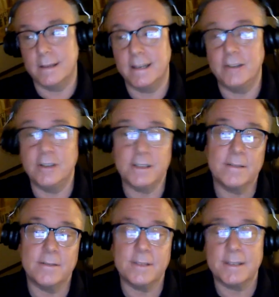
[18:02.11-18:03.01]
And
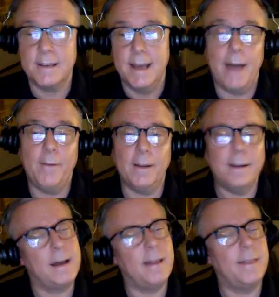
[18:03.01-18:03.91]
I felt
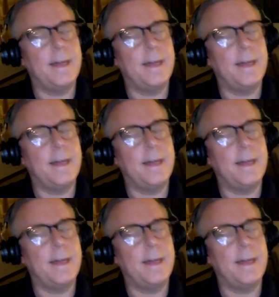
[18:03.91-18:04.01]
it.